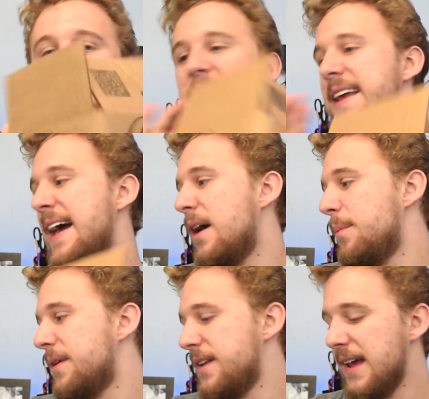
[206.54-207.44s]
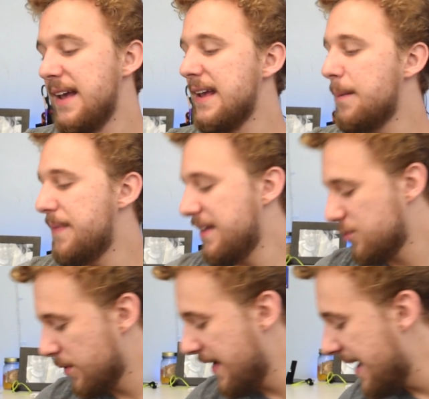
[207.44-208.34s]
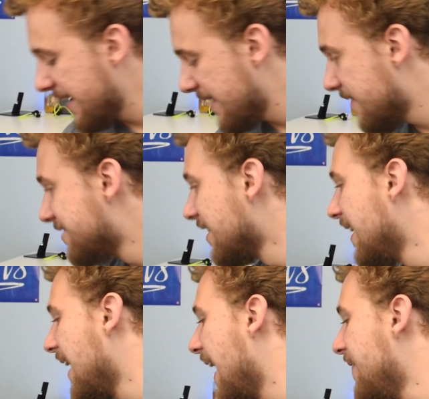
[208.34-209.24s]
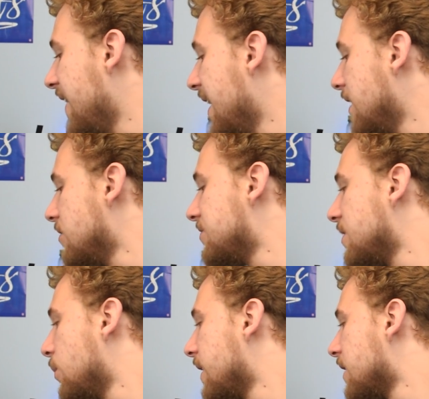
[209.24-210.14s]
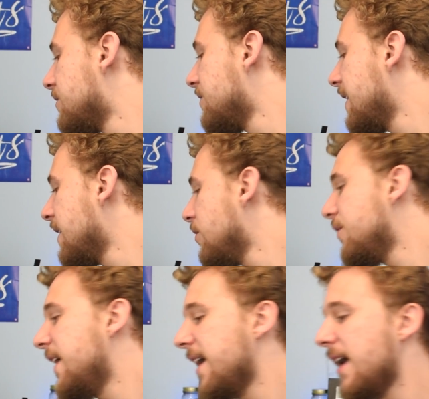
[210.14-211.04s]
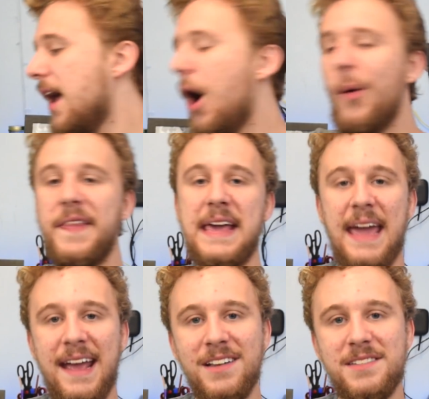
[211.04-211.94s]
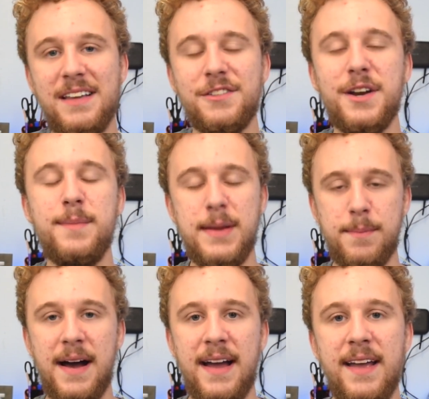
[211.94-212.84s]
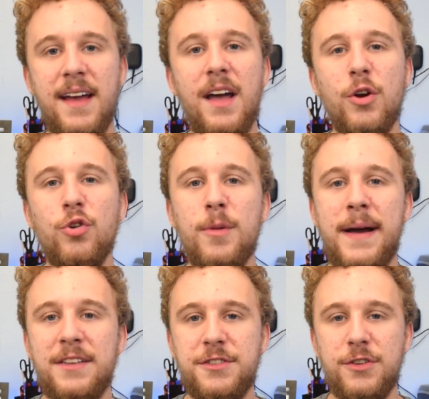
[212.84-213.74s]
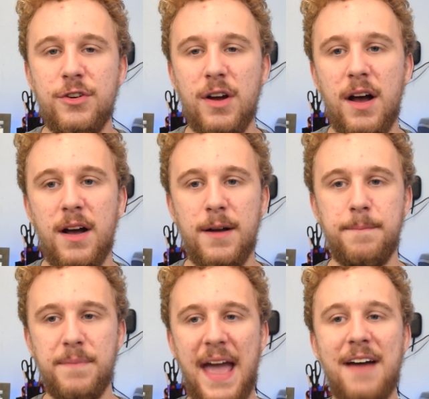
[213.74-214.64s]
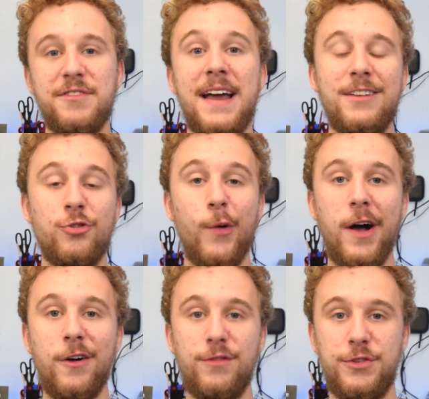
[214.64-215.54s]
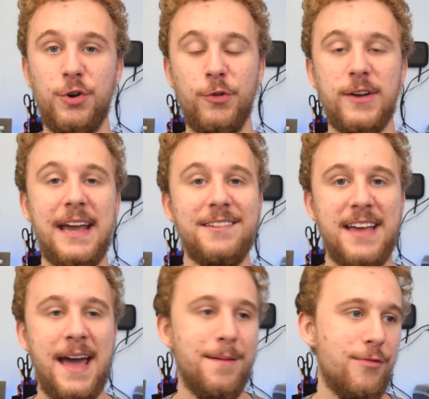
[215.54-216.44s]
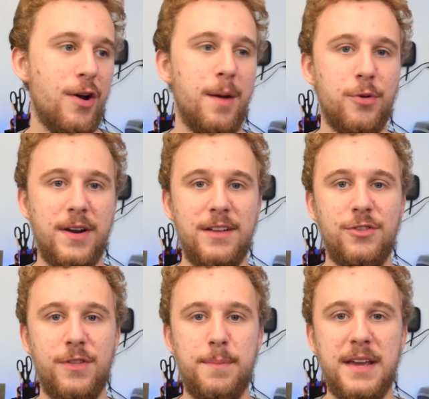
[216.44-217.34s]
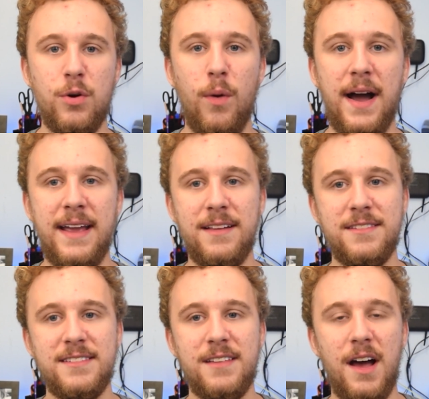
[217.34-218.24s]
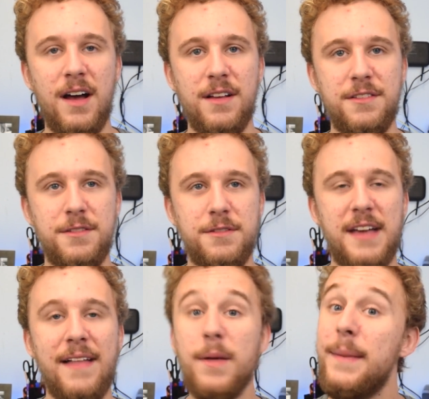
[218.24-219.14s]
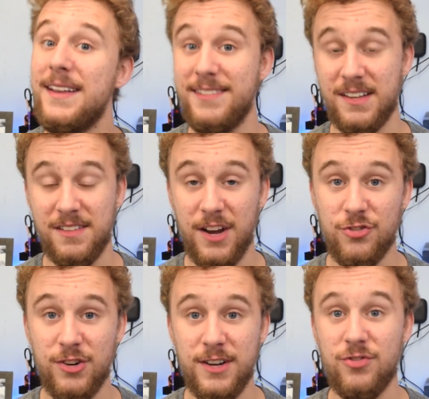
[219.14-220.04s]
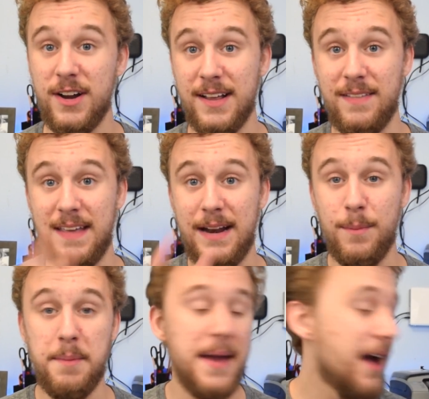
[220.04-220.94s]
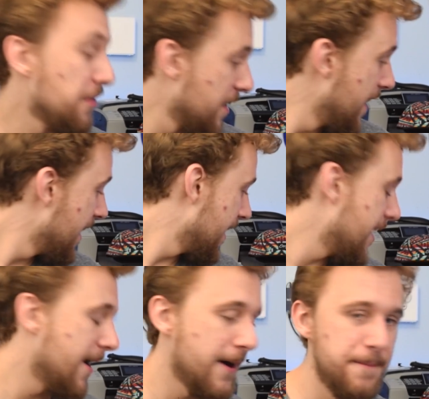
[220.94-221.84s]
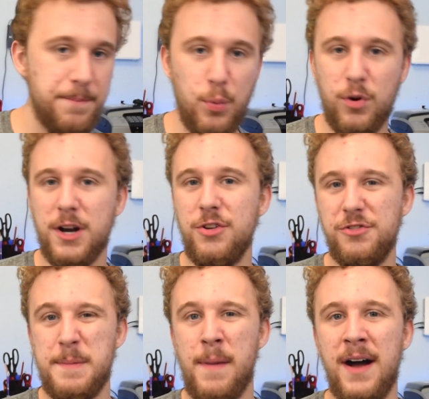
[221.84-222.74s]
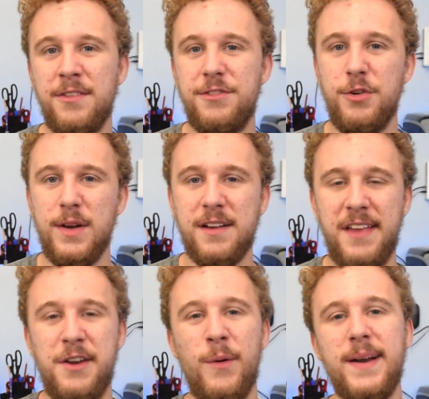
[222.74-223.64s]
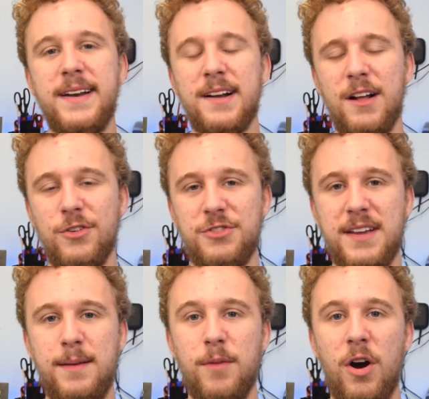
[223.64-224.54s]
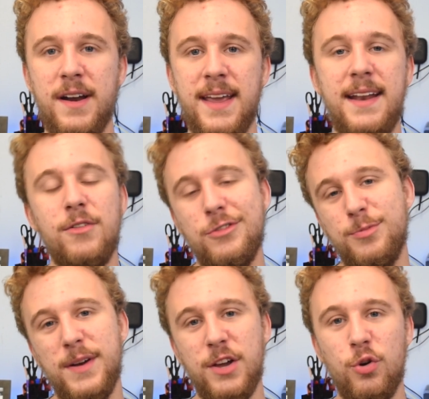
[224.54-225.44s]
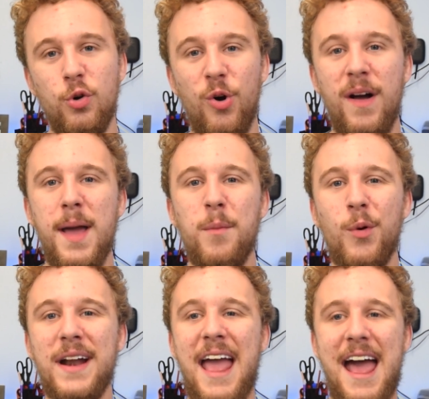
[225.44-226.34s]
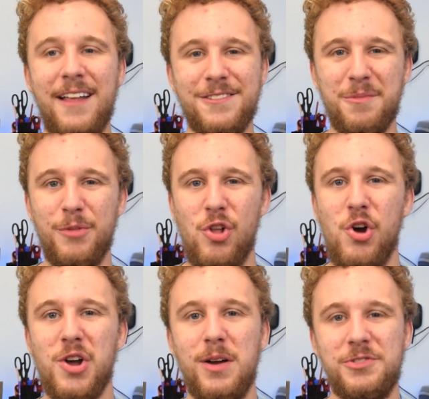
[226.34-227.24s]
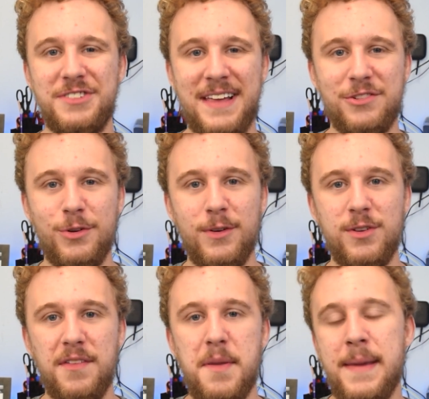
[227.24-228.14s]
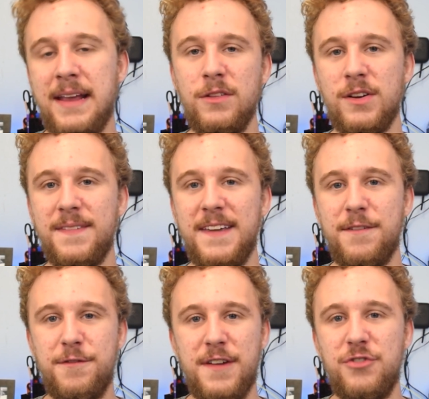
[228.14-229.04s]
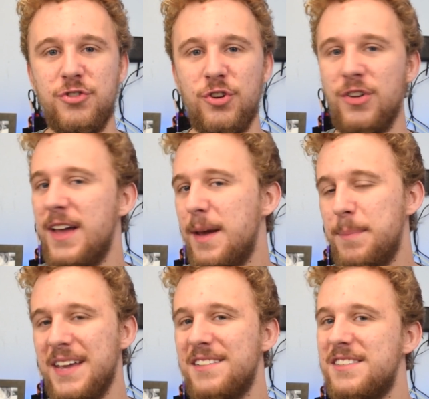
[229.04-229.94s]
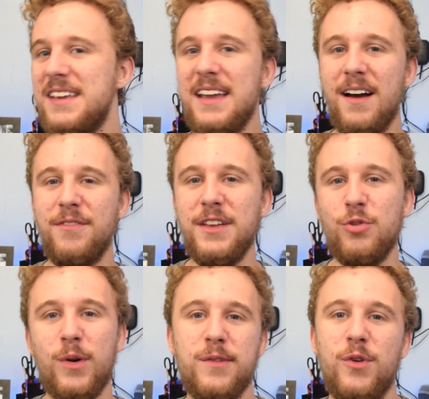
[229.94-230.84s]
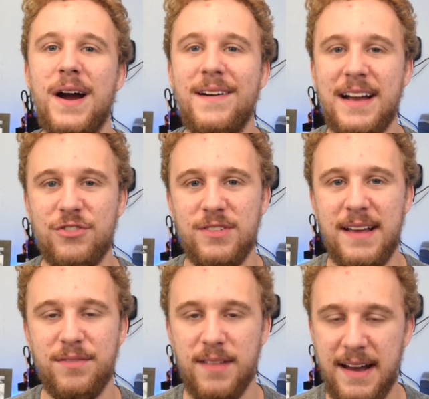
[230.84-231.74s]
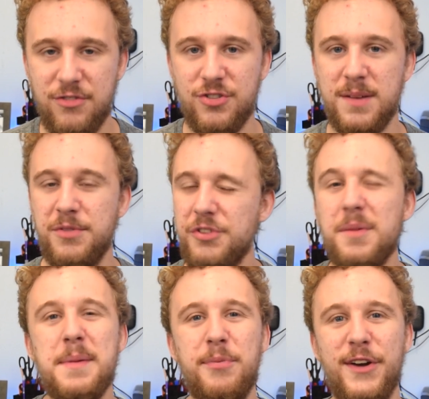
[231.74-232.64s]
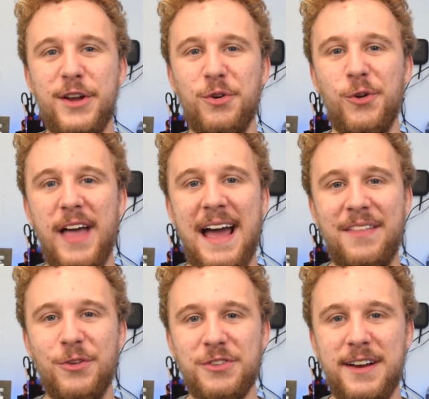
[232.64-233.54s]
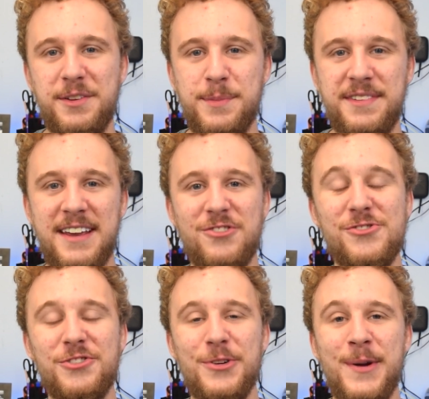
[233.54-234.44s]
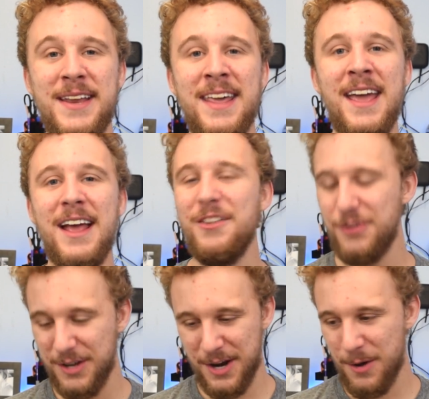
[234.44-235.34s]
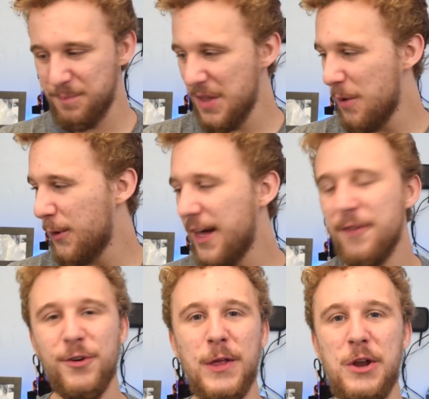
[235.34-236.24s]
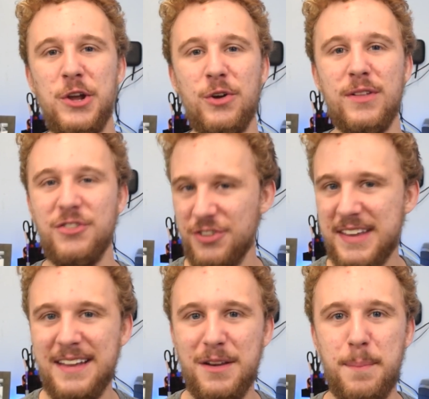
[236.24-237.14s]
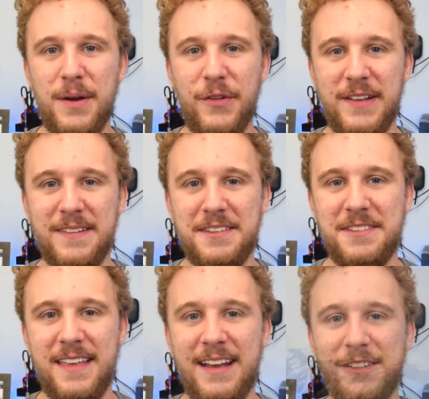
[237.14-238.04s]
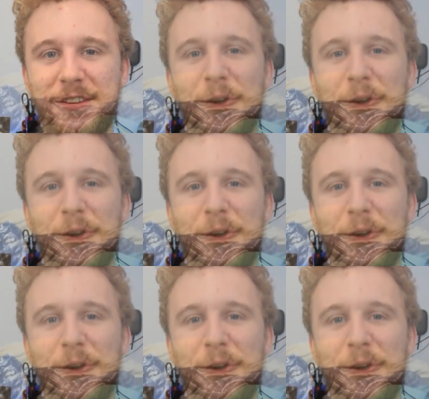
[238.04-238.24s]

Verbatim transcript: take it out, but yep, that's where that is. And then let's see what else. Is that everything? Oh, and the case is going to be my Cooler Master um, HAF nine twelve. It's an older case I had before I upgraded to the Be Quiet uh, Silent Base 600. trying to get that out of my mouth. Uh, we're gonna do some mods to it because I know I did a color scheme on it and it looks pretty cool. But we're gonna add some logos and that sort of stuff and make it look like the official PC of the 24-hour Extra Life live stream. So it's gonna be pretty cool to add those customizations to it. So you know, without further ado, let's just get into building this thing.